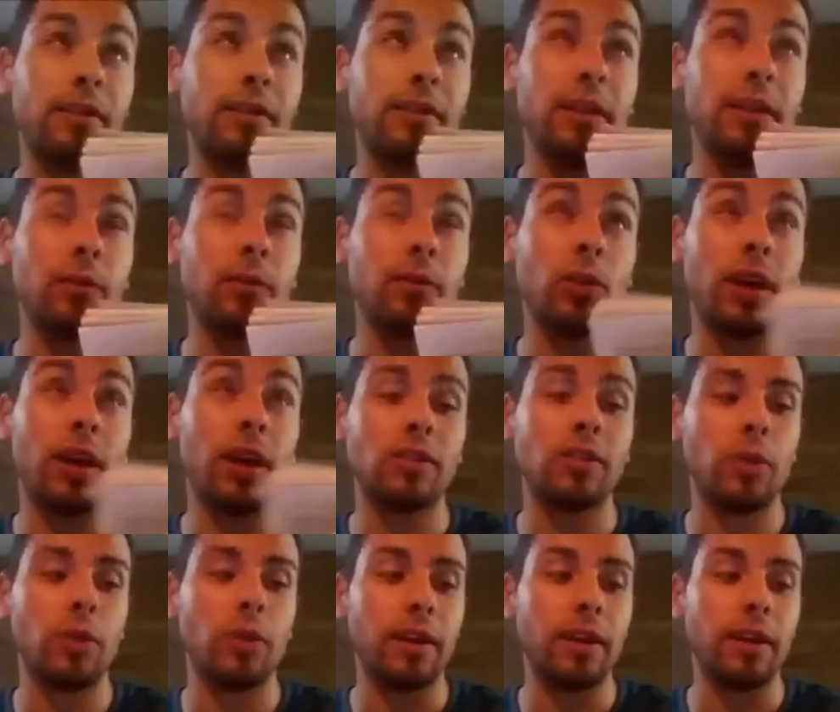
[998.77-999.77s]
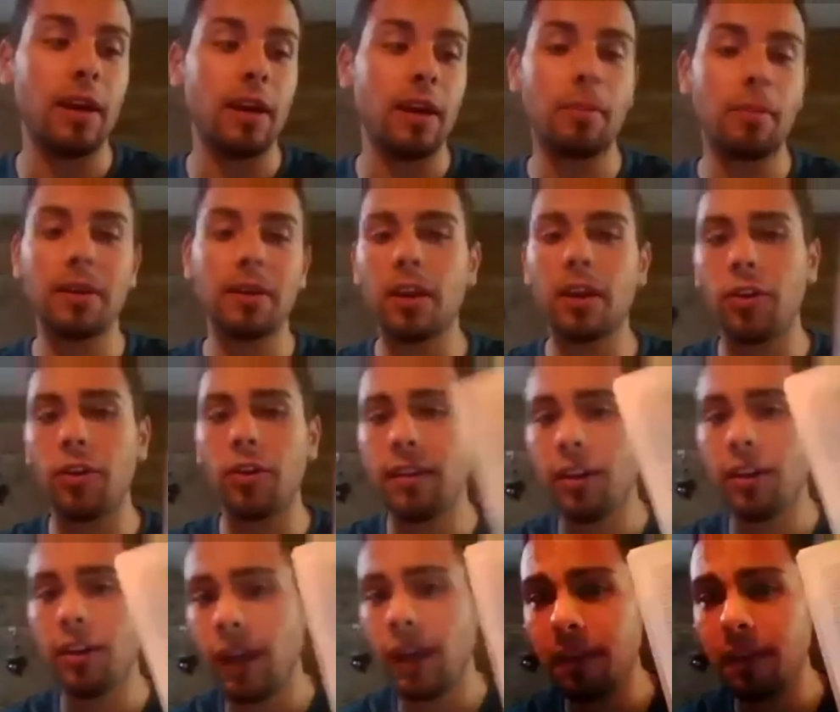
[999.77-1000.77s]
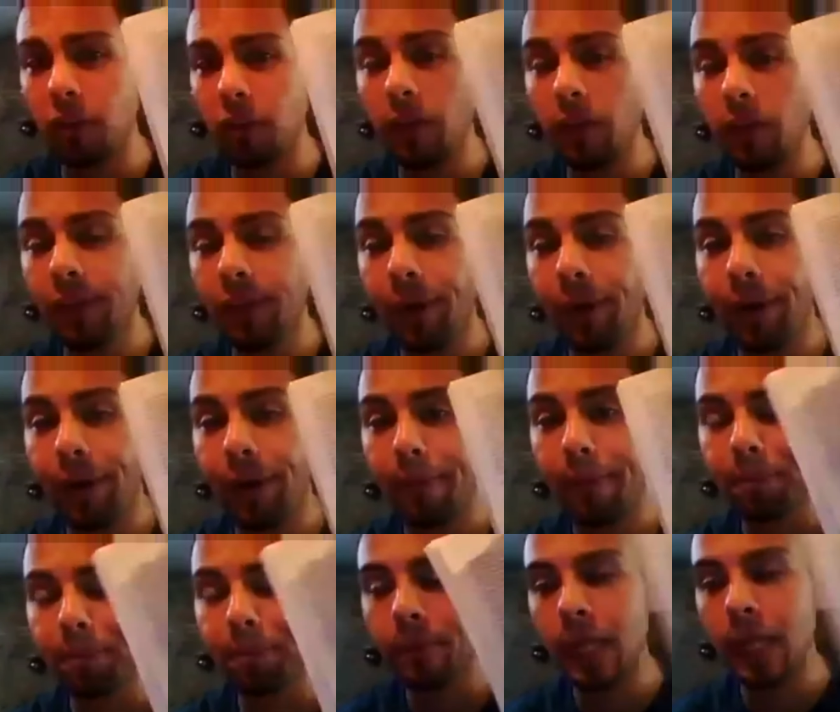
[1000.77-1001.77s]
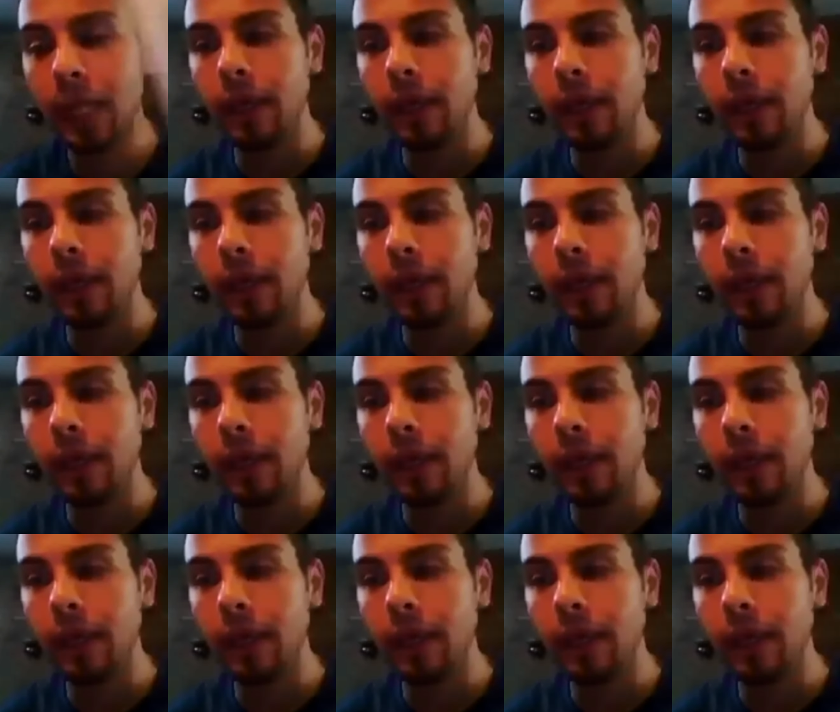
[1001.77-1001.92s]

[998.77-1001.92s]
last week, but I already read it on the uh,